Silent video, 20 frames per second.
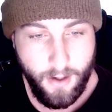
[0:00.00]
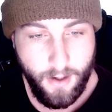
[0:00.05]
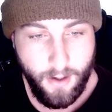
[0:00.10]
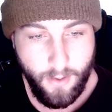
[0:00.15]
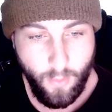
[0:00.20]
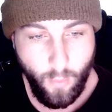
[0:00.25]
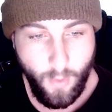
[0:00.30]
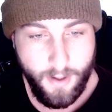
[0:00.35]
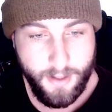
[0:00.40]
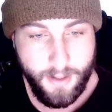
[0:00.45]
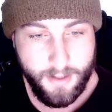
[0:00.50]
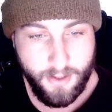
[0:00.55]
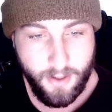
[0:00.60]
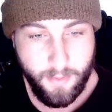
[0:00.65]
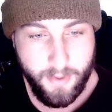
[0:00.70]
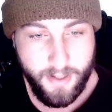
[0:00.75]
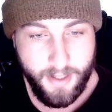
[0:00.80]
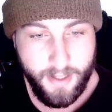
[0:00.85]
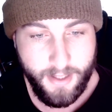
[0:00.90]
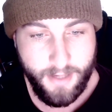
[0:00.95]
When
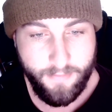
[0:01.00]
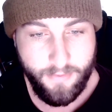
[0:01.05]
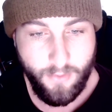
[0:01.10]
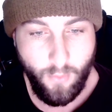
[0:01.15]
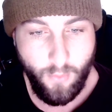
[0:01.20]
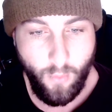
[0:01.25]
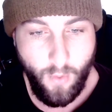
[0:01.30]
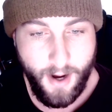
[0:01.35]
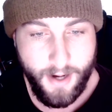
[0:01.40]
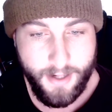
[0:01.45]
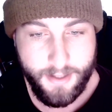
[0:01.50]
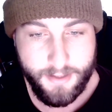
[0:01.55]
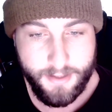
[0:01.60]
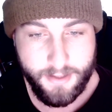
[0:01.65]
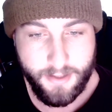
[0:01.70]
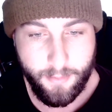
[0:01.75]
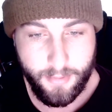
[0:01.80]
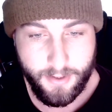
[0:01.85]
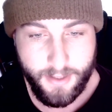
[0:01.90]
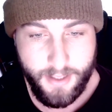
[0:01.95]
determining if the wine is
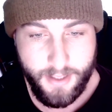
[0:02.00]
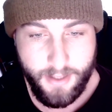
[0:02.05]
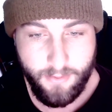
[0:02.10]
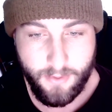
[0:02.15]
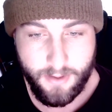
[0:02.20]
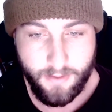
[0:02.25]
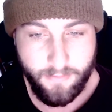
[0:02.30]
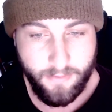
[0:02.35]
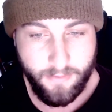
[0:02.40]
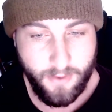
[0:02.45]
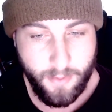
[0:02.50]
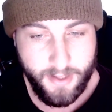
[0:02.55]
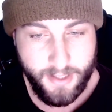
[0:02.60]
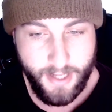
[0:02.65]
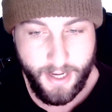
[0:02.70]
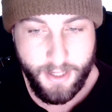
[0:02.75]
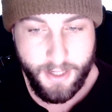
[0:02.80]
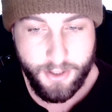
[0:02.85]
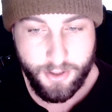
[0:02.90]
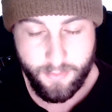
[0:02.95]
complete with the
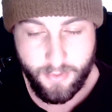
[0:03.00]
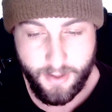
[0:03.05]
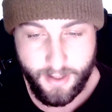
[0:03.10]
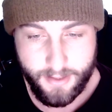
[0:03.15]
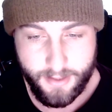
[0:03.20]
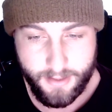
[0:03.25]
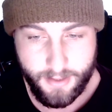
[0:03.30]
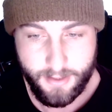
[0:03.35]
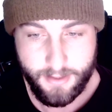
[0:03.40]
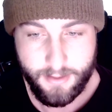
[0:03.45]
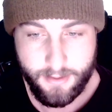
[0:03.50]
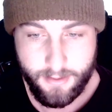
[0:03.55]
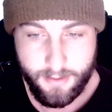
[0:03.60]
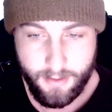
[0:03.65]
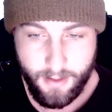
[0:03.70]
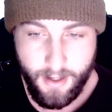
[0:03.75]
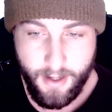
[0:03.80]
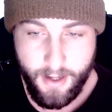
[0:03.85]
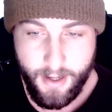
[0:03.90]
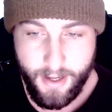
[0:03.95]
fermentation process,
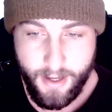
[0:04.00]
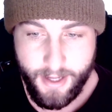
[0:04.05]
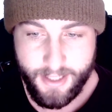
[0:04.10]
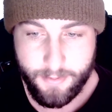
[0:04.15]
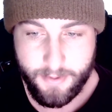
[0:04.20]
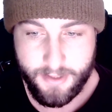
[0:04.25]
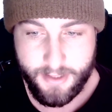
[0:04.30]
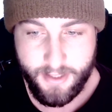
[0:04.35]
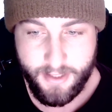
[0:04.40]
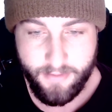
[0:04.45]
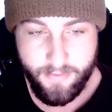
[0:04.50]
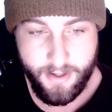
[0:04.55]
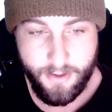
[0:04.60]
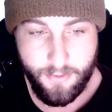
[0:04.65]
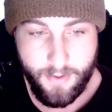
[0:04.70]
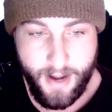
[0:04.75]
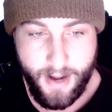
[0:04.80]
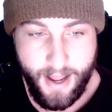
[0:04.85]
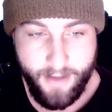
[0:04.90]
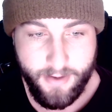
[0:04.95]
a specific
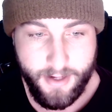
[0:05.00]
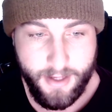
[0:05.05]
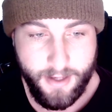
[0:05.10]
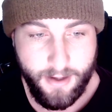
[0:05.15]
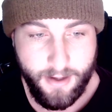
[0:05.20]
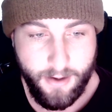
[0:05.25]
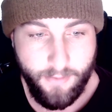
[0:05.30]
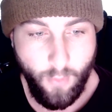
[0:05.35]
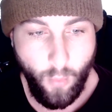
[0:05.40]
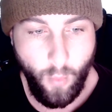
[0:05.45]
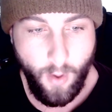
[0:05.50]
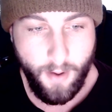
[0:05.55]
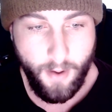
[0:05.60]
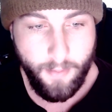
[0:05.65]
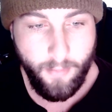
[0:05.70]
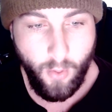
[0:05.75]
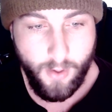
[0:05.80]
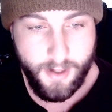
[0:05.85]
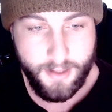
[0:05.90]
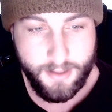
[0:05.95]
gravity of
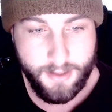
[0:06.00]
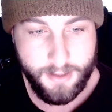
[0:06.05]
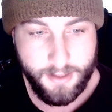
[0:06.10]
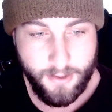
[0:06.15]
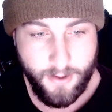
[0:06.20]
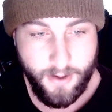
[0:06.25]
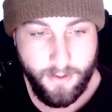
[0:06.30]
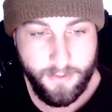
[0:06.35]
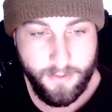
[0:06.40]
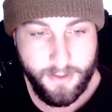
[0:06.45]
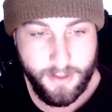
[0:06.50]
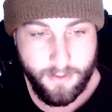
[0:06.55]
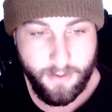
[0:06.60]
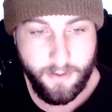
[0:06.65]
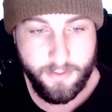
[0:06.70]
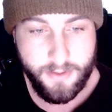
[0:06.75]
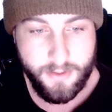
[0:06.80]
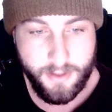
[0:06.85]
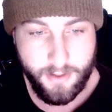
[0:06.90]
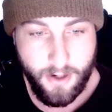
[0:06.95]

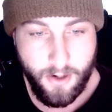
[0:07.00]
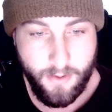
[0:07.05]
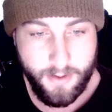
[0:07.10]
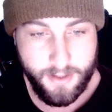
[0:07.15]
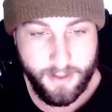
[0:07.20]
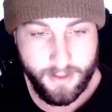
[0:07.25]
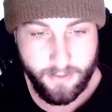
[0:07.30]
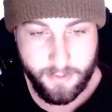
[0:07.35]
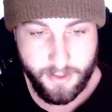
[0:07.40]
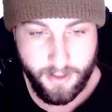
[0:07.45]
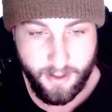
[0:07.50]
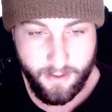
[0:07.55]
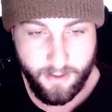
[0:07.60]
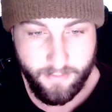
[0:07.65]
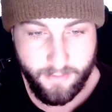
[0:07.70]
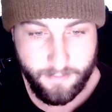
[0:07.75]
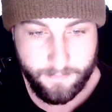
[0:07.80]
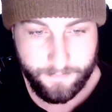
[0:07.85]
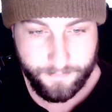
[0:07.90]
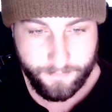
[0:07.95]
1.000 is observed.
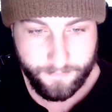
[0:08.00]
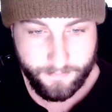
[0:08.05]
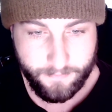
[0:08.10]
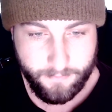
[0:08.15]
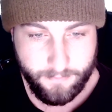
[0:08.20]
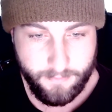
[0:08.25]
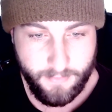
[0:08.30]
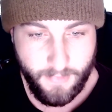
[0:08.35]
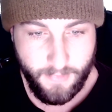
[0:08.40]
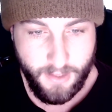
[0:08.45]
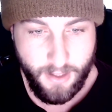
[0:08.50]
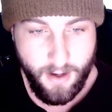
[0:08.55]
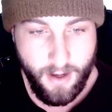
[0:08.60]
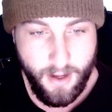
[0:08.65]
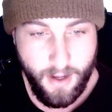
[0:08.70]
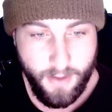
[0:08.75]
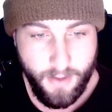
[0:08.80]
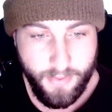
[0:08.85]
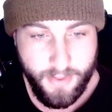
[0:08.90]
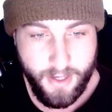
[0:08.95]

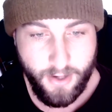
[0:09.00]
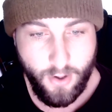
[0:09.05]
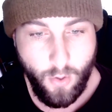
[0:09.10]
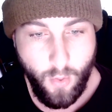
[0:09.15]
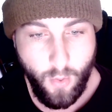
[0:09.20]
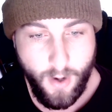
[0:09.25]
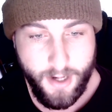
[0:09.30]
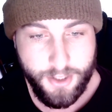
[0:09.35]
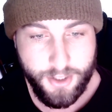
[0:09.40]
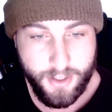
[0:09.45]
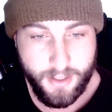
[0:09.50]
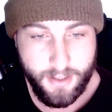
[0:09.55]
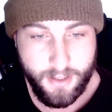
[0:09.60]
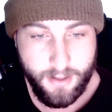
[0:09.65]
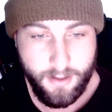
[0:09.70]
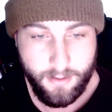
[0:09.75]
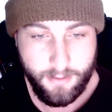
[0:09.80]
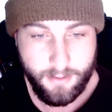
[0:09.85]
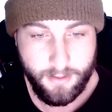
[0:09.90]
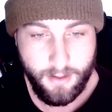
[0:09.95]
The
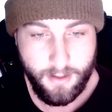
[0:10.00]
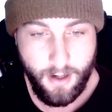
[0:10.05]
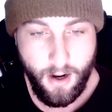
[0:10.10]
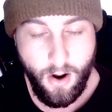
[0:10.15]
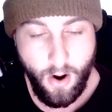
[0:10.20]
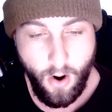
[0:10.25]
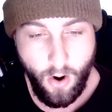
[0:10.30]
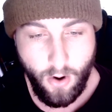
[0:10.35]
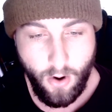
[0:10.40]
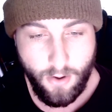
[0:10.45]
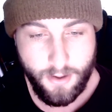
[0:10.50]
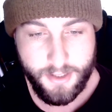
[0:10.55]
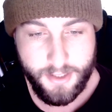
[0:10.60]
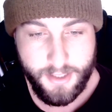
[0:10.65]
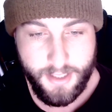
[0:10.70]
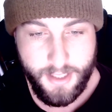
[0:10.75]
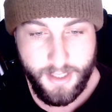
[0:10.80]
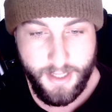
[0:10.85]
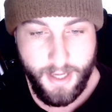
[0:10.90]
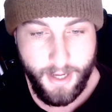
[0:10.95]
equation
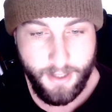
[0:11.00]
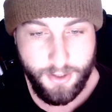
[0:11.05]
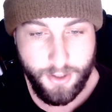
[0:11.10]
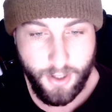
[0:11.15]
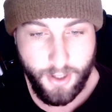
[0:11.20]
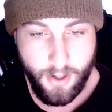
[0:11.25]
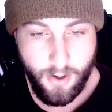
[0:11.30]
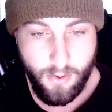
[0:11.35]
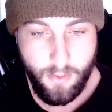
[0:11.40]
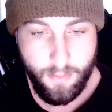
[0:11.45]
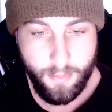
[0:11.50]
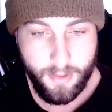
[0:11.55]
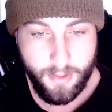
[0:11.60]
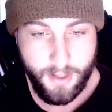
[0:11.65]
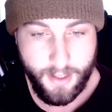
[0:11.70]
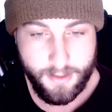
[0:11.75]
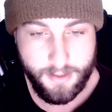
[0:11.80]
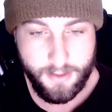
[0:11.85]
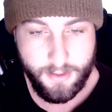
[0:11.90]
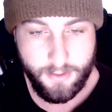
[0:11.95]
RCHO
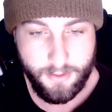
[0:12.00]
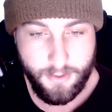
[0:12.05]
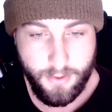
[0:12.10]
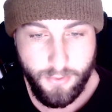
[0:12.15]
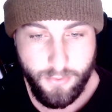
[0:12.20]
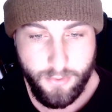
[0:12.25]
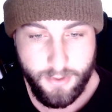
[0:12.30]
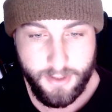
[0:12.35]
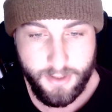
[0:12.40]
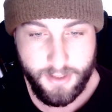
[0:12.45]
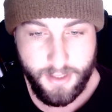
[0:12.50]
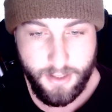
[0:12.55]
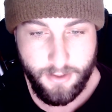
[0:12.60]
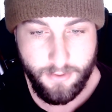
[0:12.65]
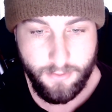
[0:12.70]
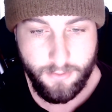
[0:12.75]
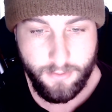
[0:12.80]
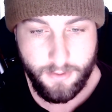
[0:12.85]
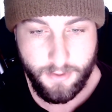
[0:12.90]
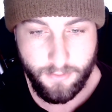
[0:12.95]
plus
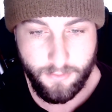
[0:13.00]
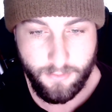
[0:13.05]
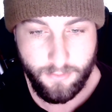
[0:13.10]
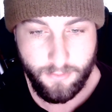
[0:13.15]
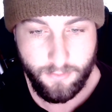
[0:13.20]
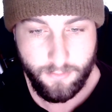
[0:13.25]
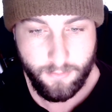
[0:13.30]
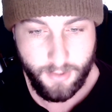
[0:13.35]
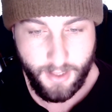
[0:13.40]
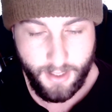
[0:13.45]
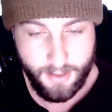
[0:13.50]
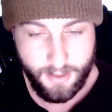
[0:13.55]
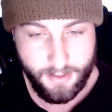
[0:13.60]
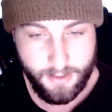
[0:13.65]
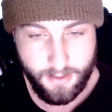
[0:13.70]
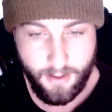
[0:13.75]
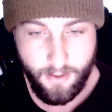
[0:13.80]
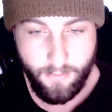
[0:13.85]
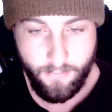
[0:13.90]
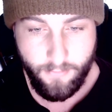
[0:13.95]
2Cu2 plus
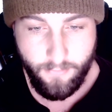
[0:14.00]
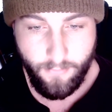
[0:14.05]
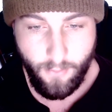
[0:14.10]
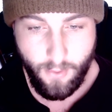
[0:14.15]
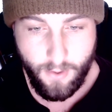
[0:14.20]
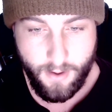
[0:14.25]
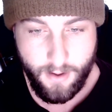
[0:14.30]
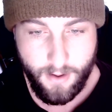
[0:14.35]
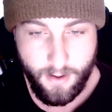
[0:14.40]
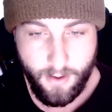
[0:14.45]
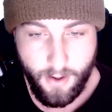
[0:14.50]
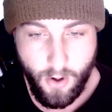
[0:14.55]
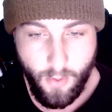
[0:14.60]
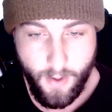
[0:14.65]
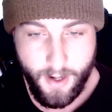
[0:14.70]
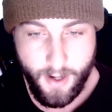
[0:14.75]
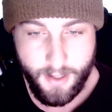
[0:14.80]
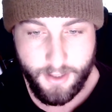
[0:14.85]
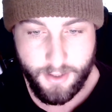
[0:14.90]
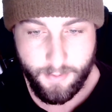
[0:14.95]

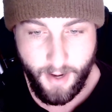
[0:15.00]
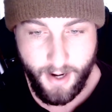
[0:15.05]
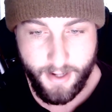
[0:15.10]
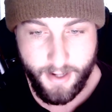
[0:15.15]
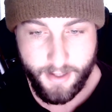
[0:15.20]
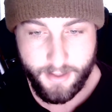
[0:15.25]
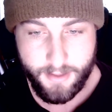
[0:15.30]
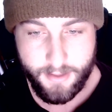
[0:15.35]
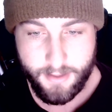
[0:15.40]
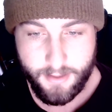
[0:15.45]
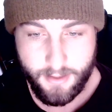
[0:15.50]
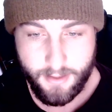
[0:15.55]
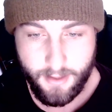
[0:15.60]
4OH minus